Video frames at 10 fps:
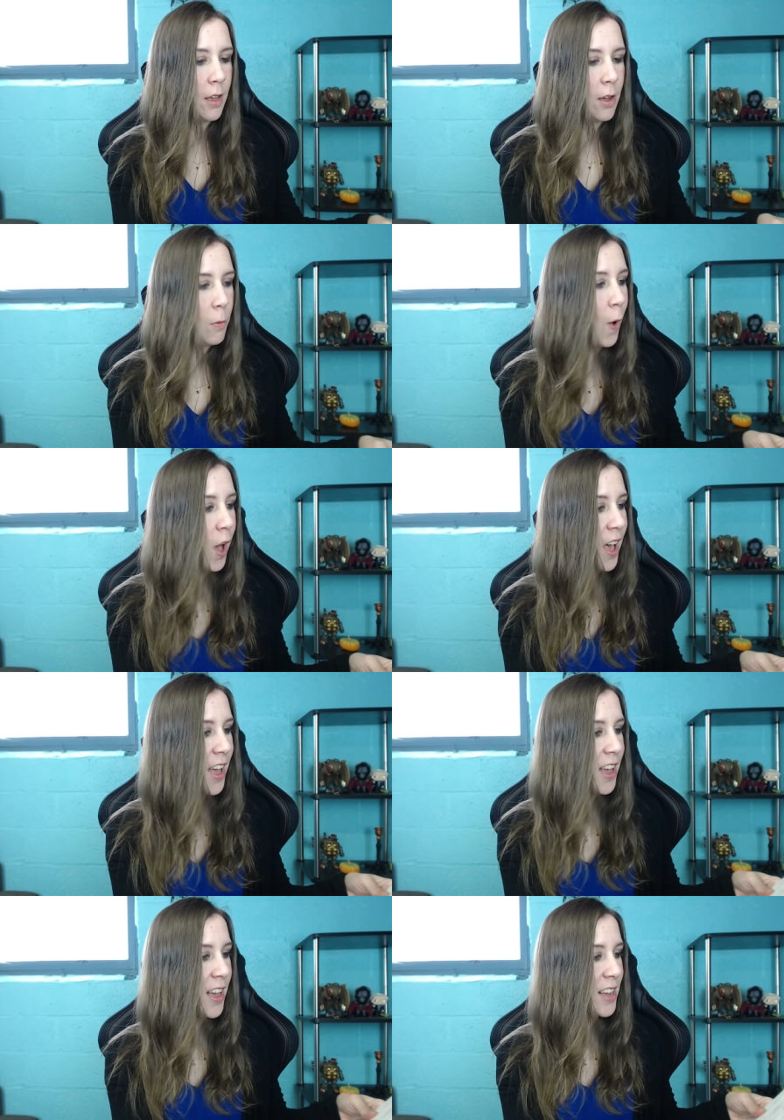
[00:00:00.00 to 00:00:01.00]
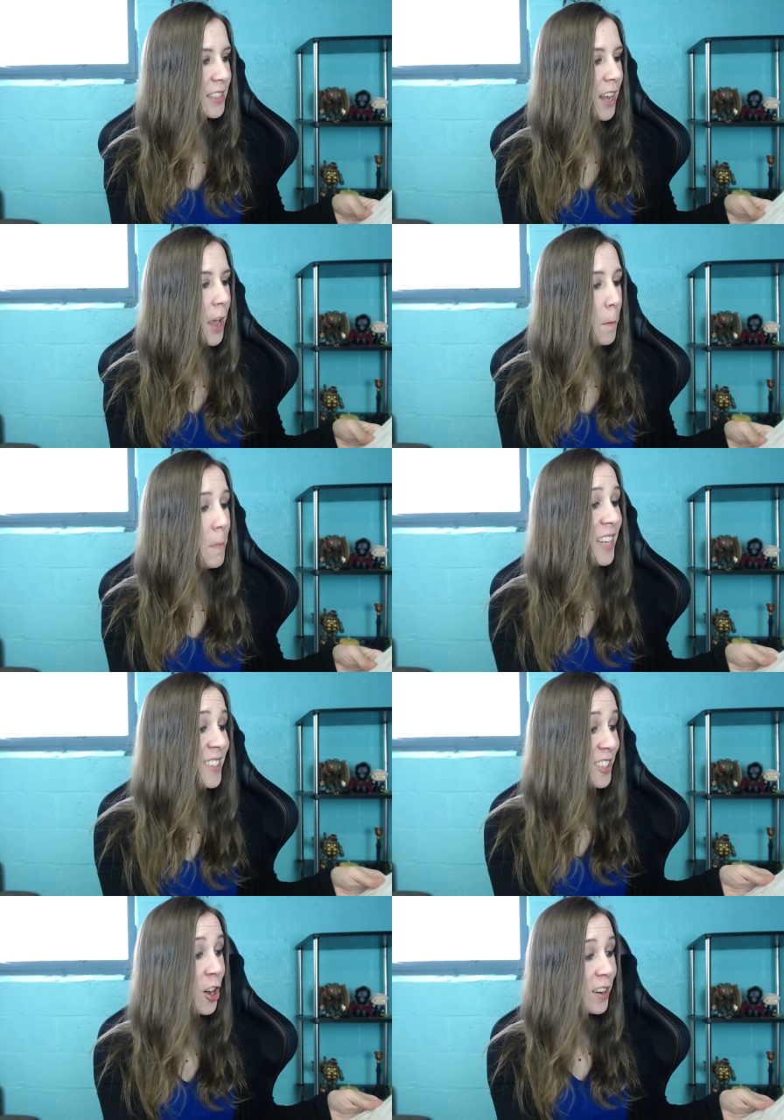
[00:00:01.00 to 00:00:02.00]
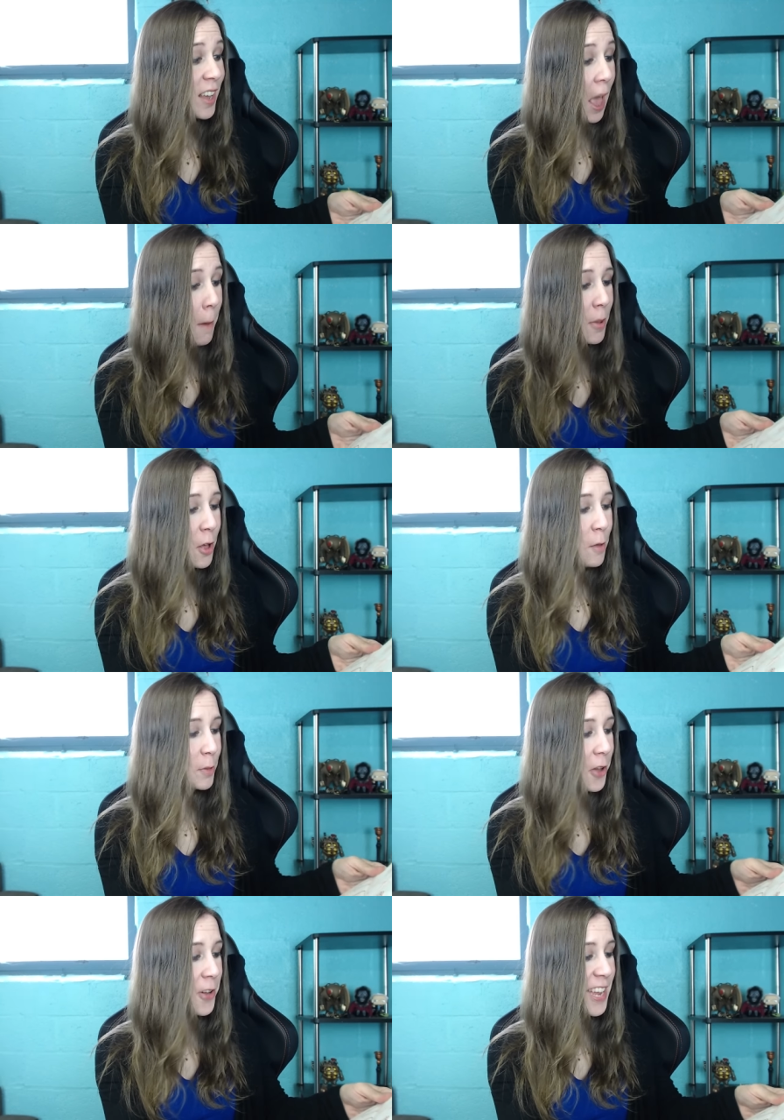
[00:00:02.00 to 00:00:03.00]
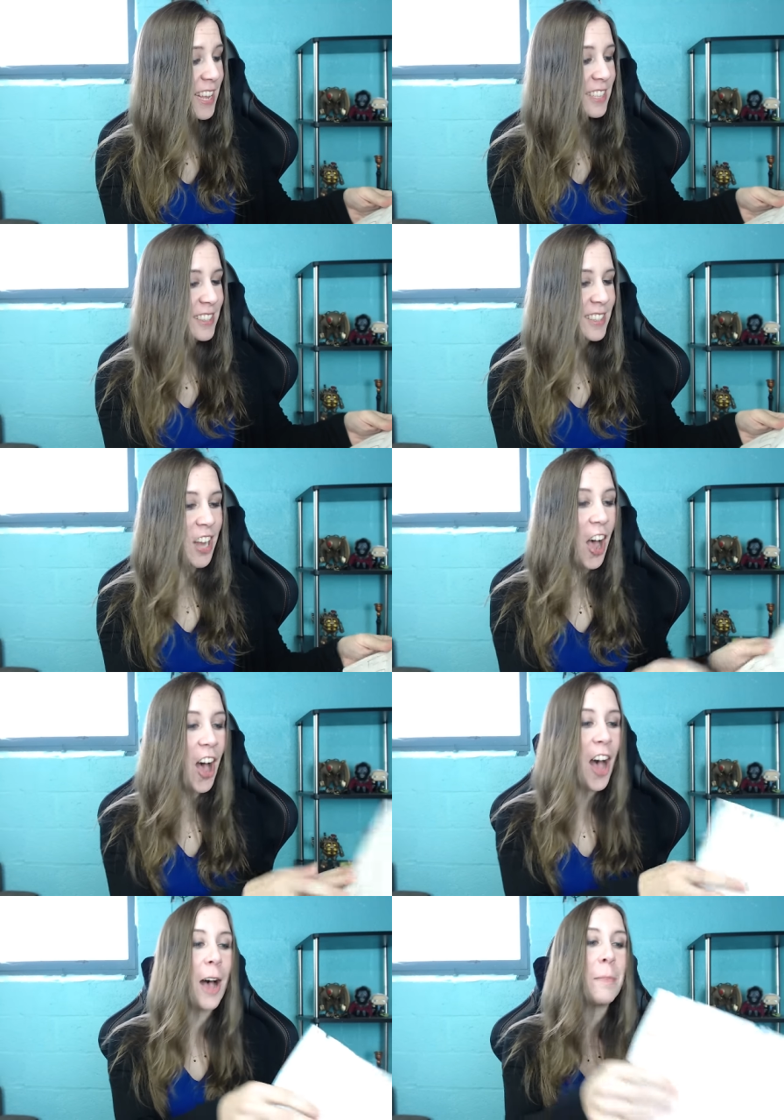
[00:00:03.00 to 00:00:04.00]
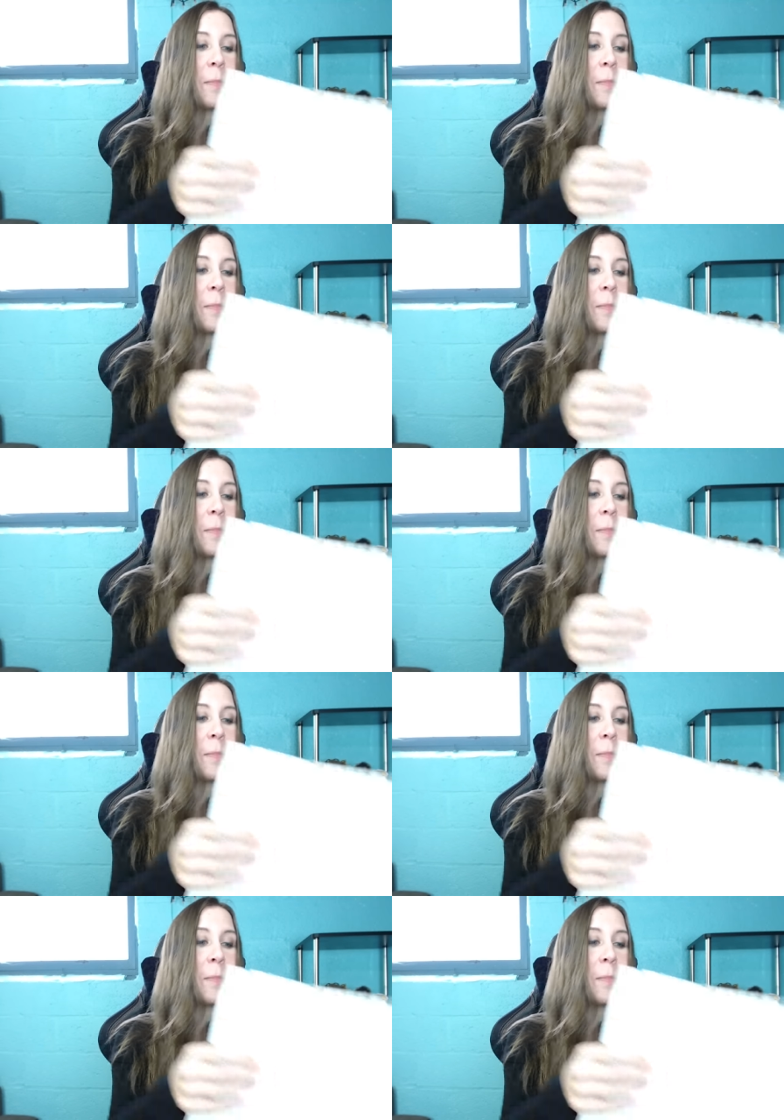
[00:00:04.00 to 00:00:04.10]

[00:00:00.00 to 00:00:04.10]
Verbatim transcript: What? Mr. Kemble blowing his top!